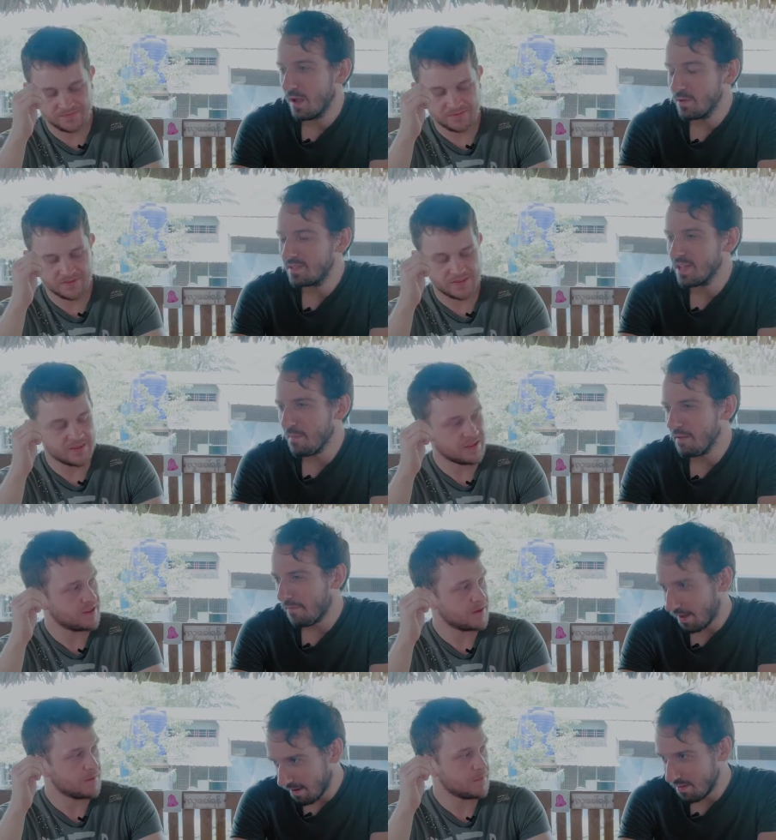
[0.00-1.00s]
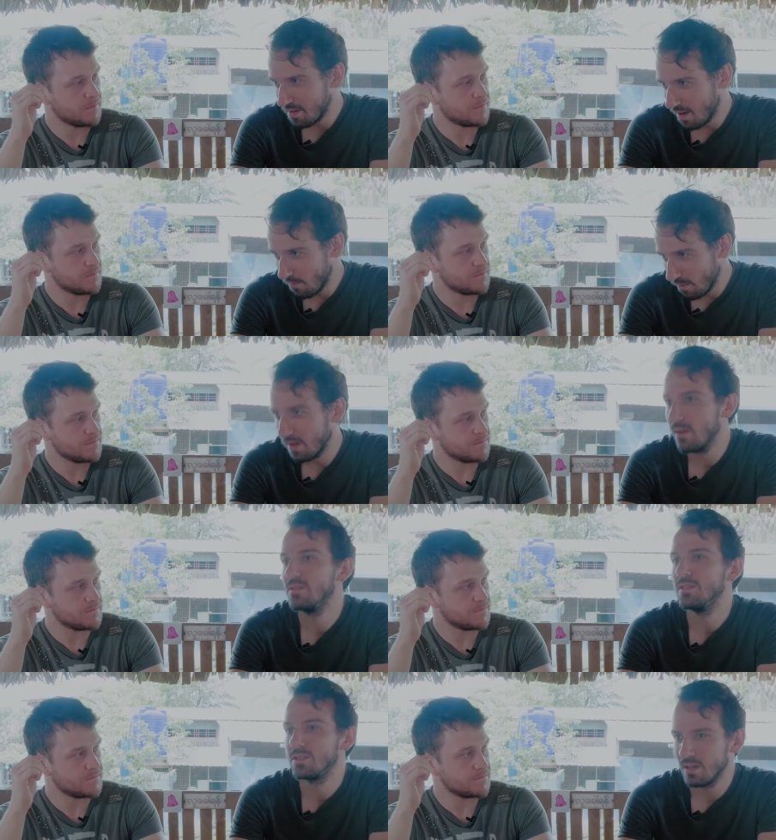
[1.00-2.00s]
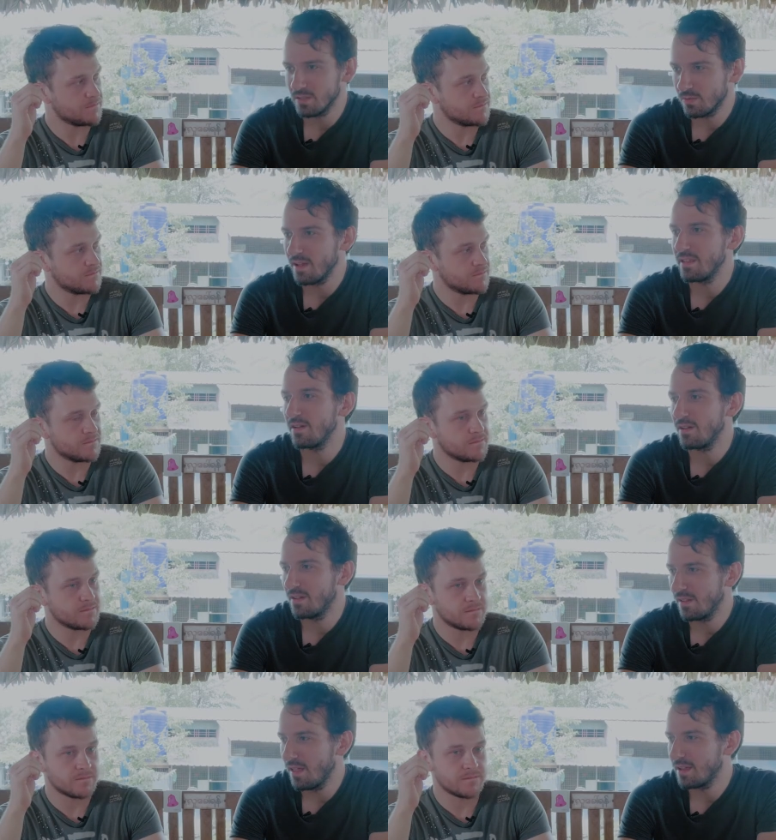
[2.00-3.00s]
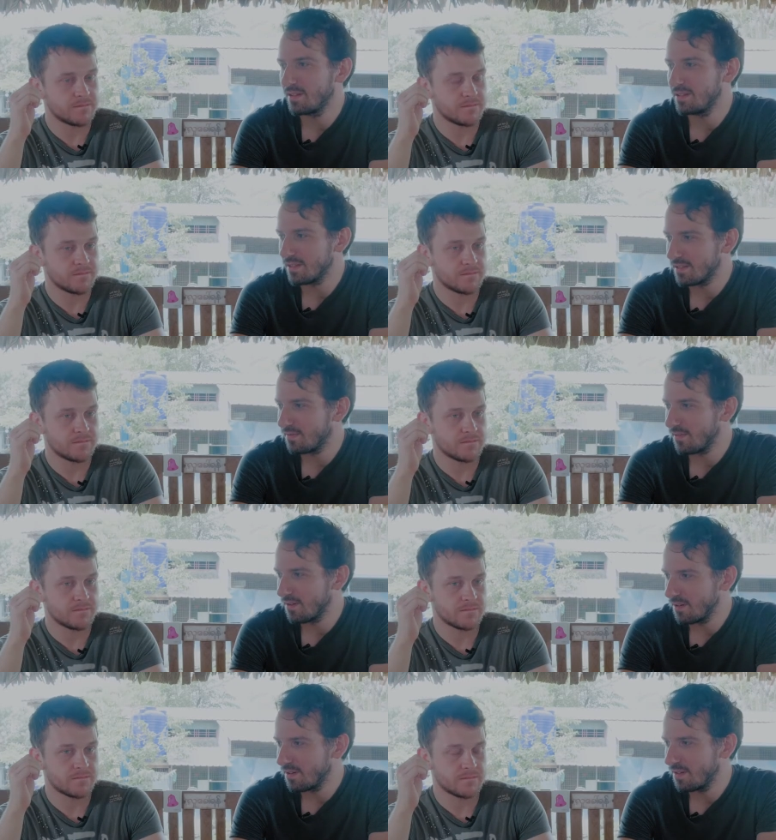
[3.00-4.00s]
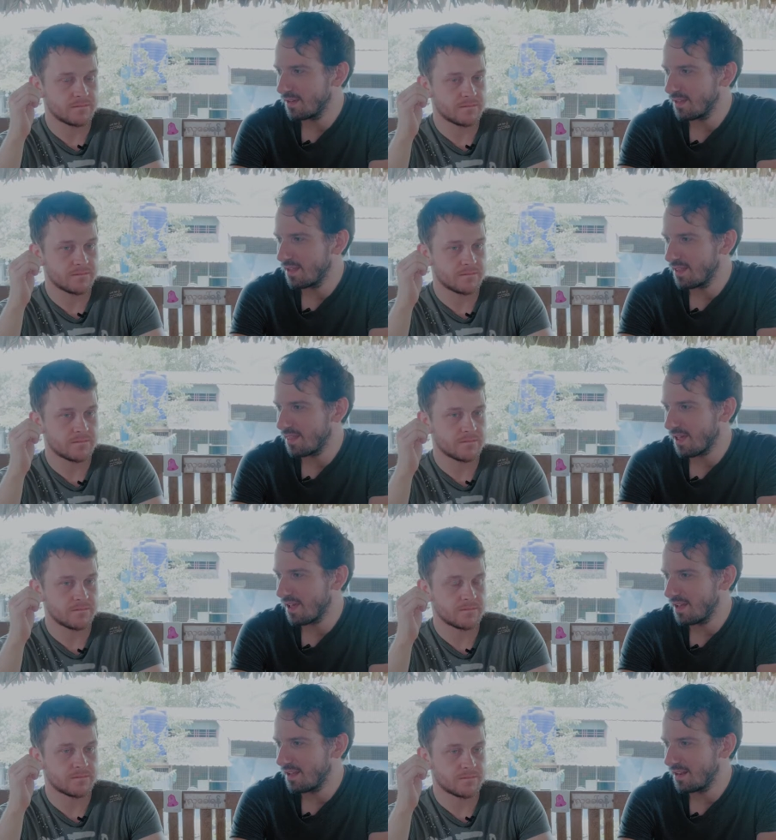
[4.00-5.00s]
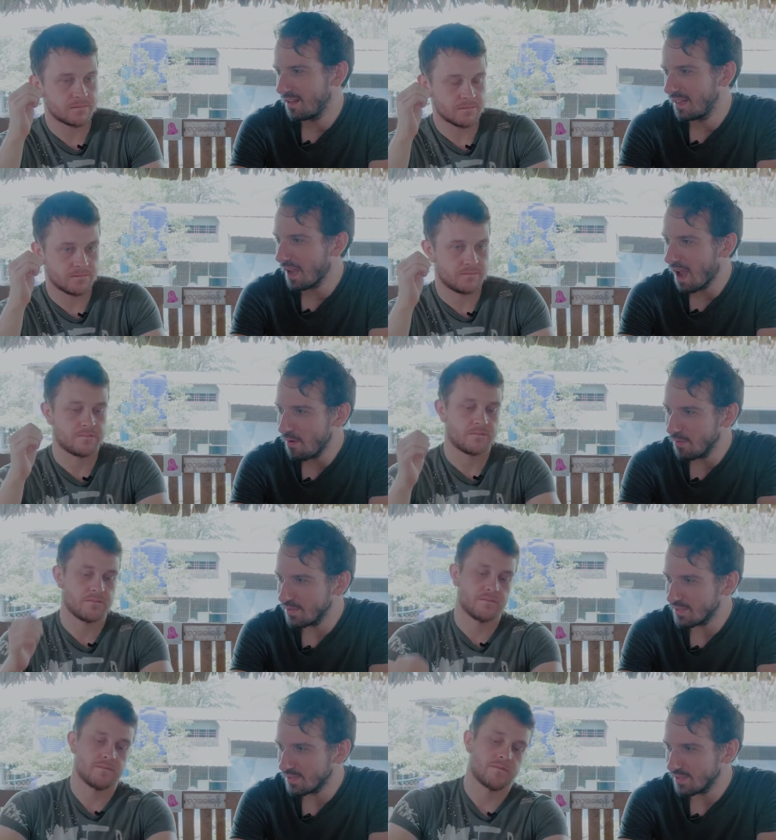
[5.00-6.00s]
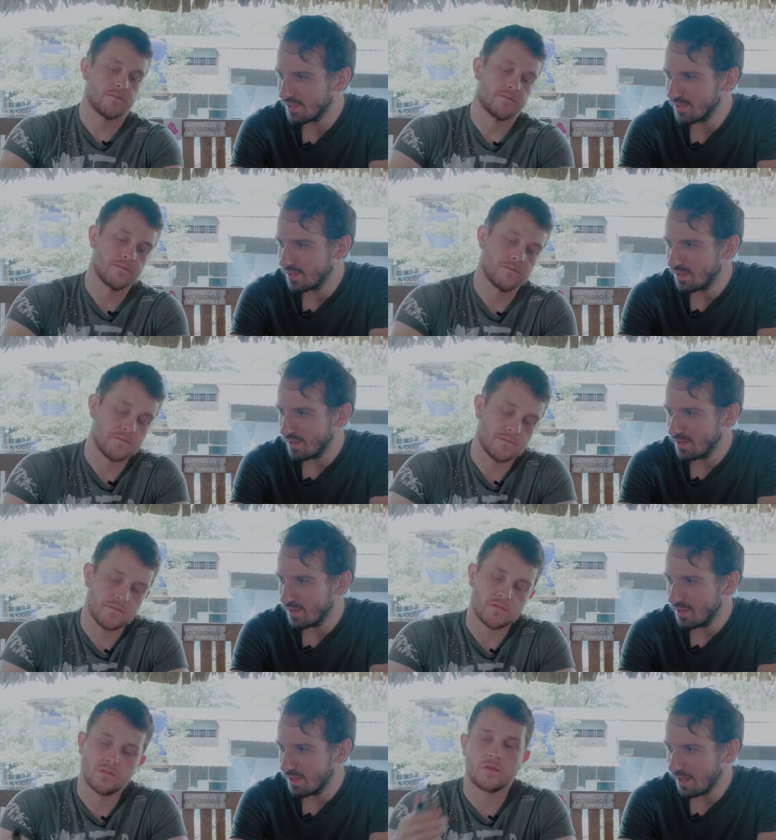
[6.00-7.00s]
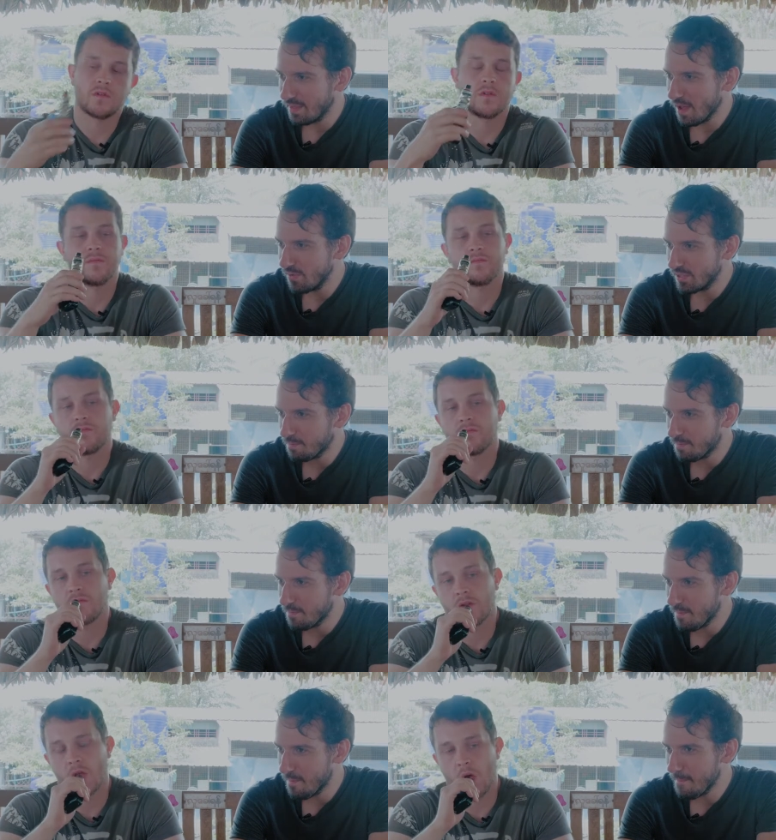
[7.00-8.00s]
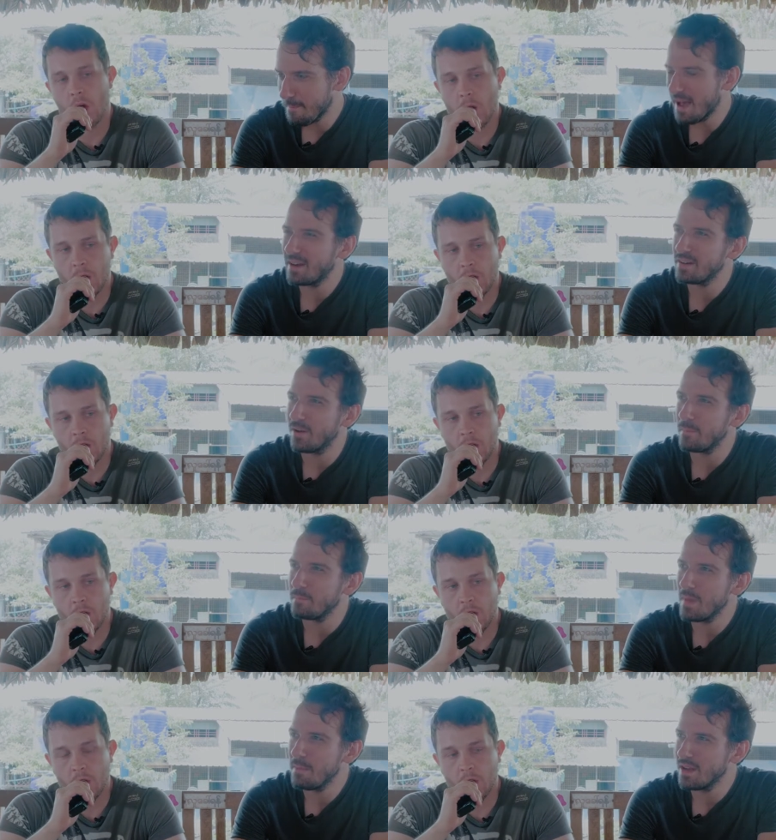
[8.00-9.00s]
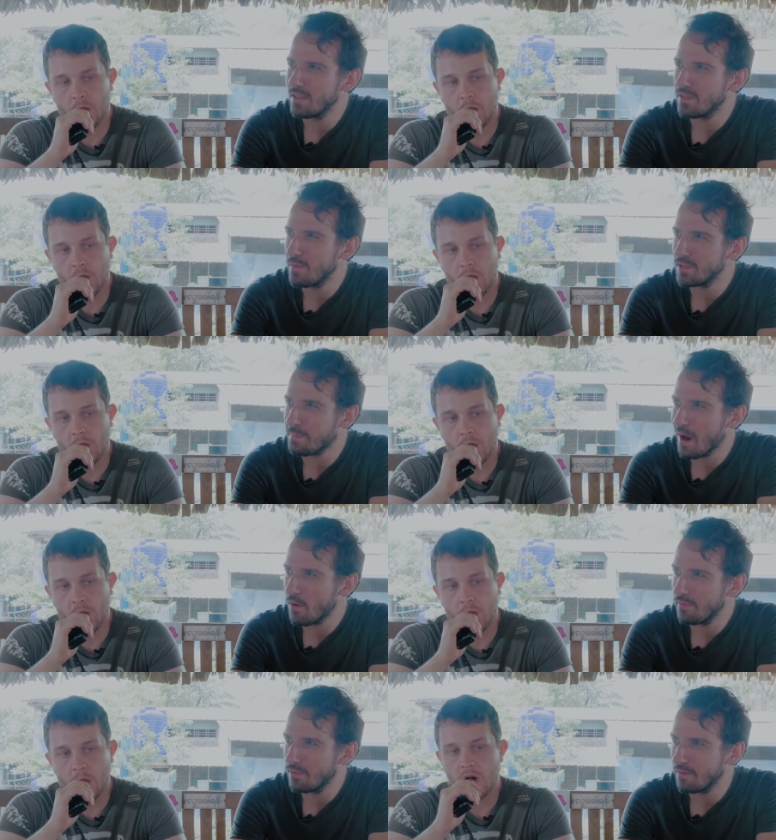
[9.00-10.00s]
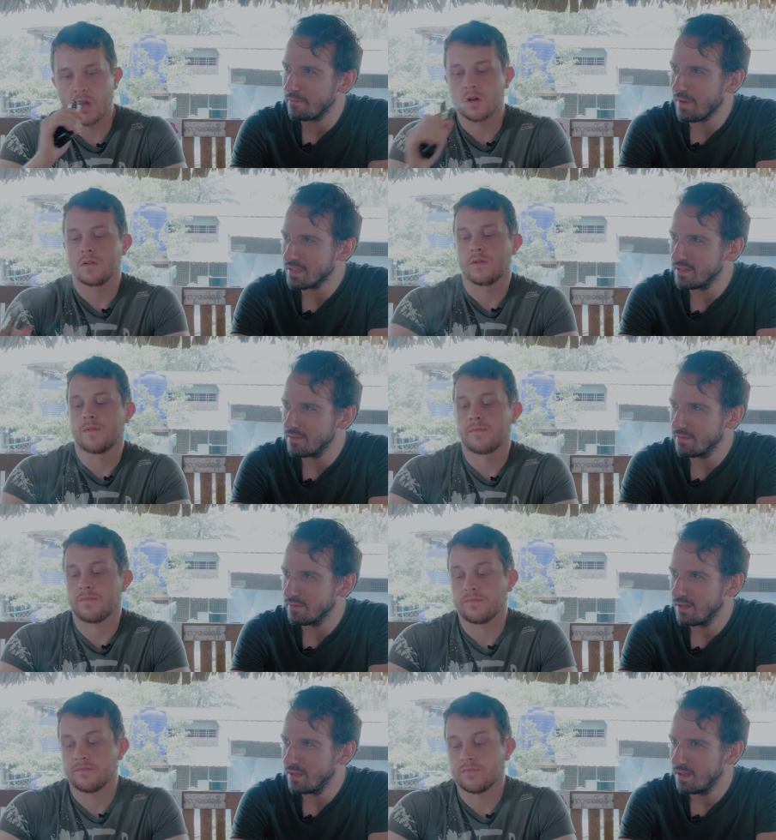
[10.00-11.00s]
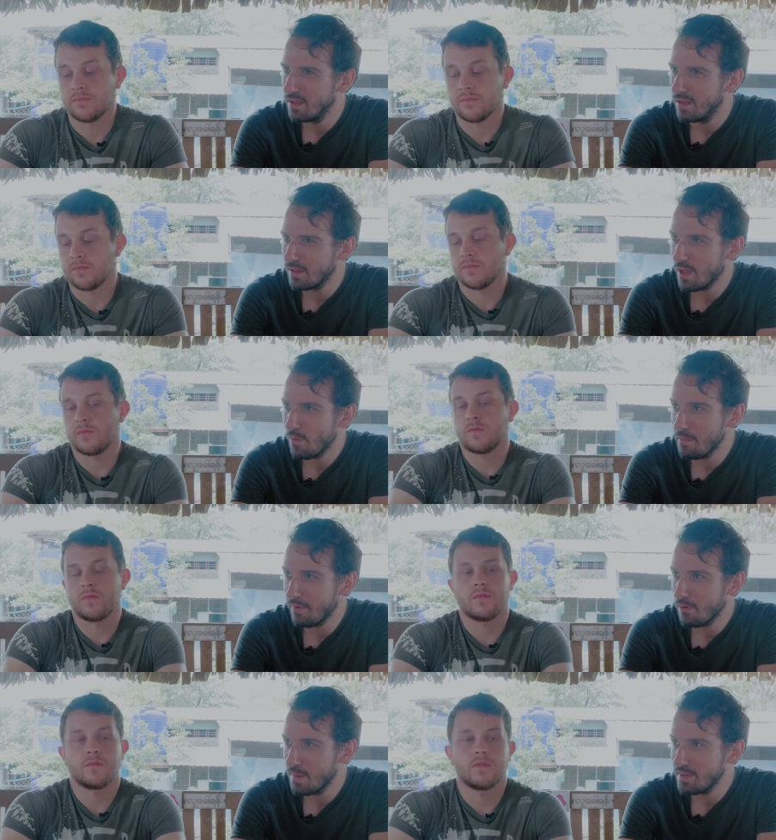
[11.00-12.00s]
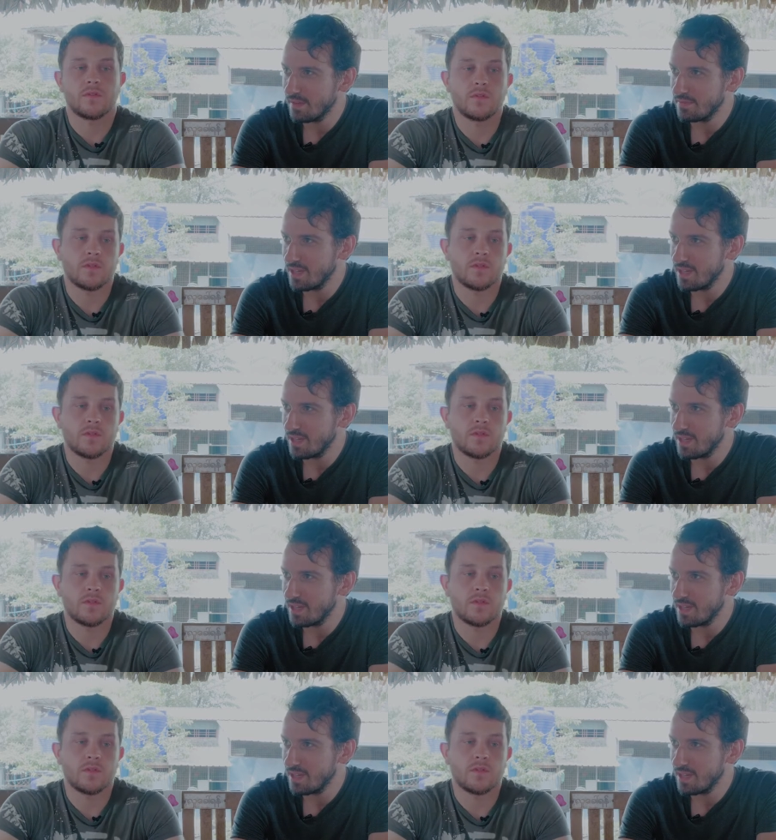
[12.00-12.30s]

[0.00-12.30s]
Speaker 1: I would say my fight of the night would go to Kyar Thway, though. Like, just for that, like, I was, like, that was, I don't know, maybe not the most powerful and effective Lethwei performance I've